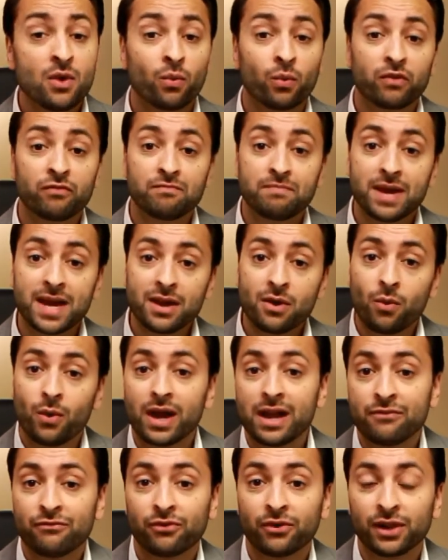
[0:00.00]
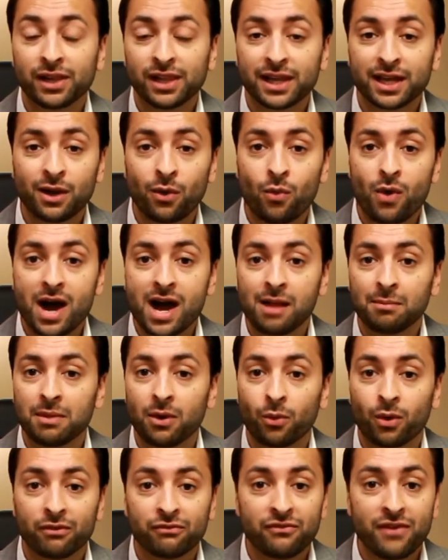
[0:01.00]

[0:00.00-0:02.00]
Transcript: We've been away for a little while, but we're